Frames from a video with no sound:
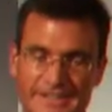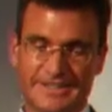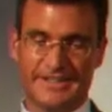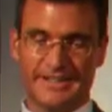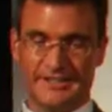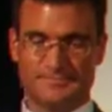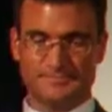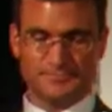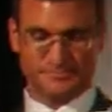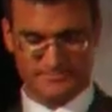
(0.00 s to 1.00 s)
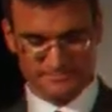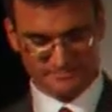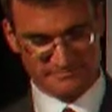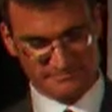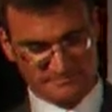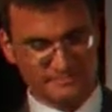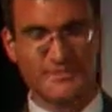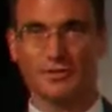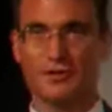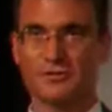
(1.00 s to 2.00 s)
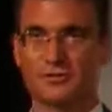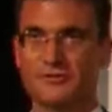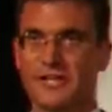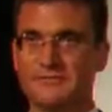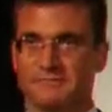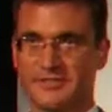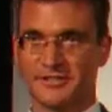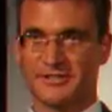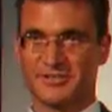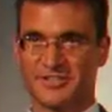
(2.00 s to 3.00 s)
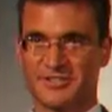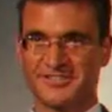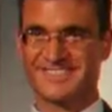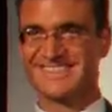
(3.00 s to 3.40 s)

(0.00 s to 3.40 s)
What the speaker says: You all look great. There's the picture.